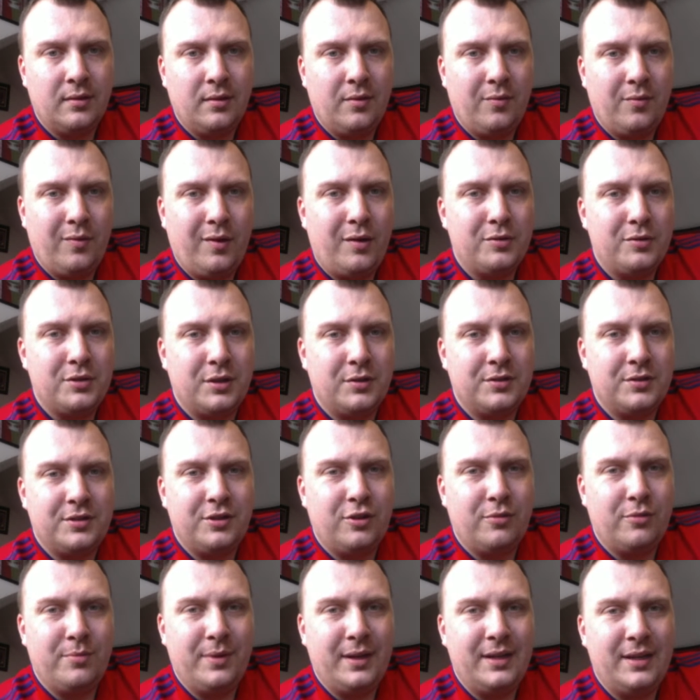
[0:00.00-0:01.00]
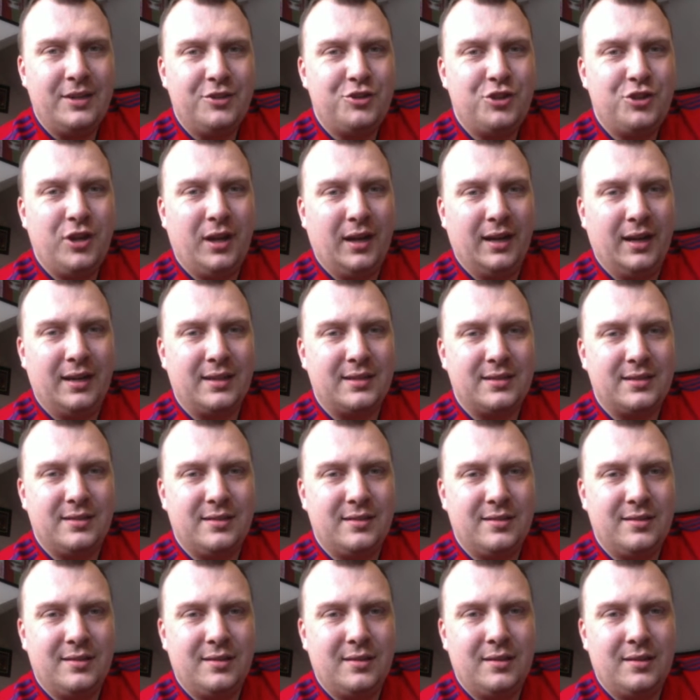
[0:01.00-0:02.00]
whilst it was still being checked,
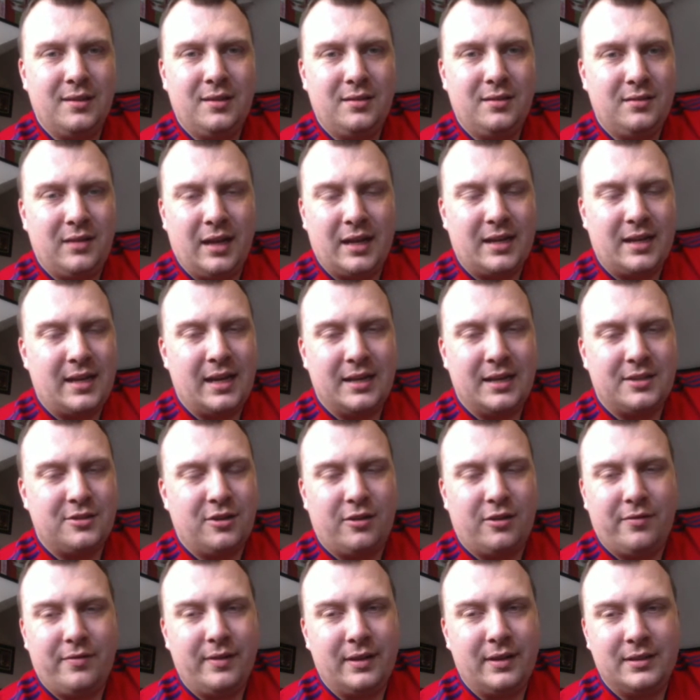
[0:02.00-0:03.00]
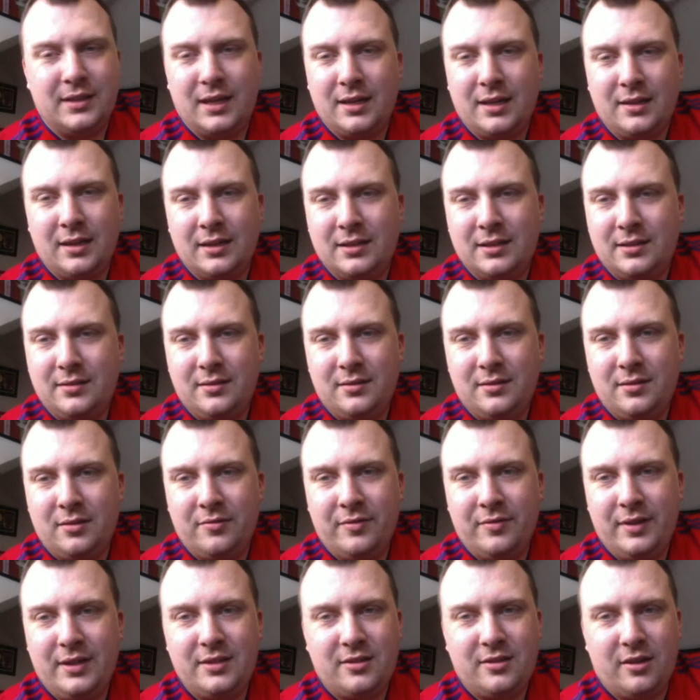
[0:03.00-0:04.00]
they kicked off at
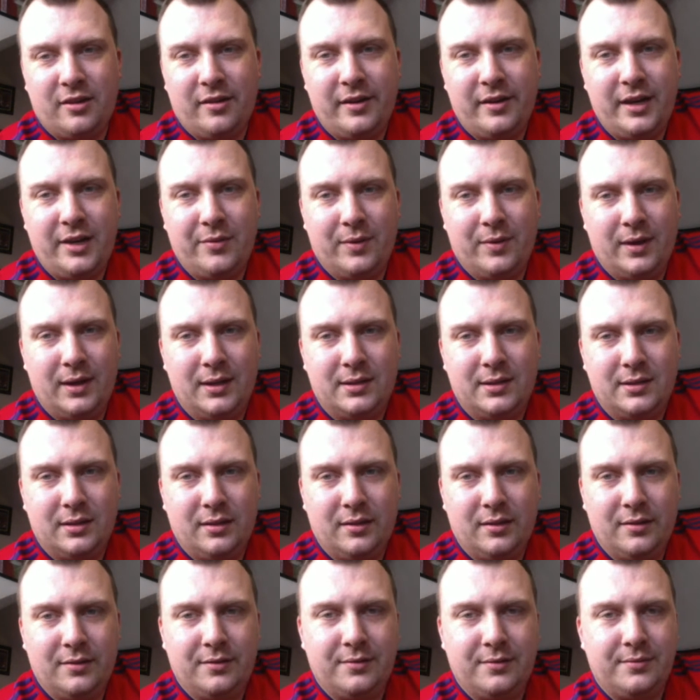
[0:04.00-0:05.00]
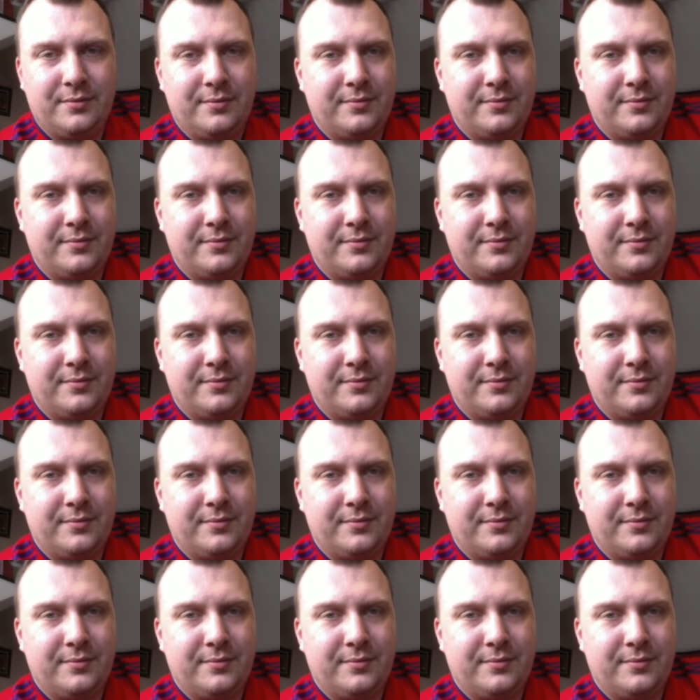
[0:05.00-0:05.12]
the restart anyway. So,